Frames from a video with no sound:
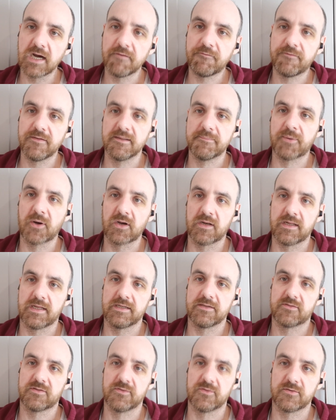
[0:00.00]
for the
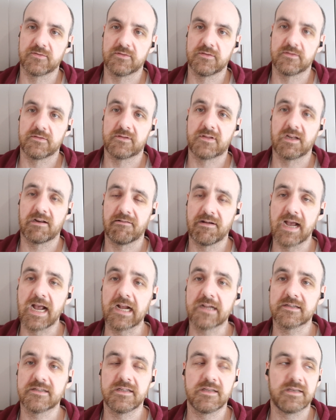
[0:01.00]
Bolognese sources that are
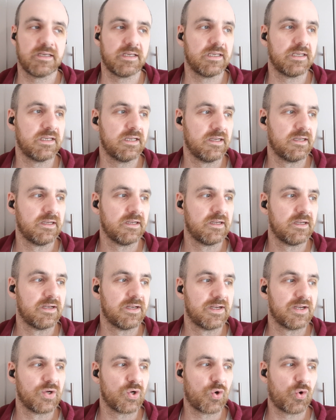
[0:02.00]
actually
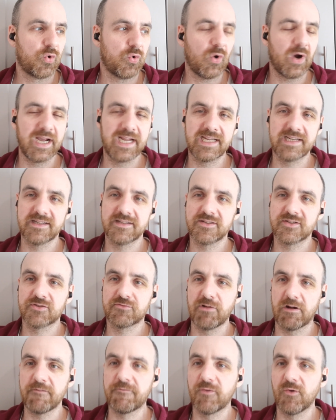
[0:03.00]
quite
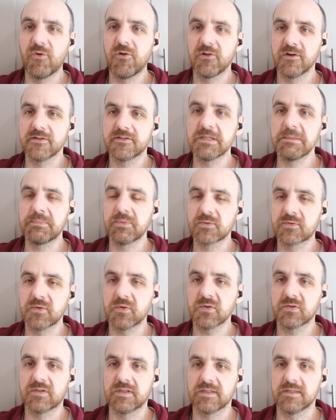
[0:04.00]
straightforward and simple
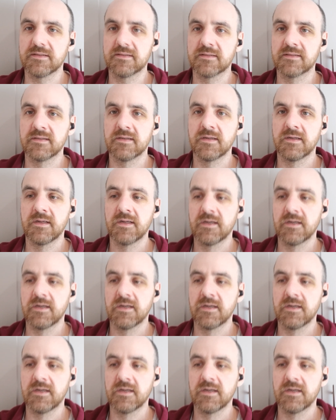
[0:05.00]
sources,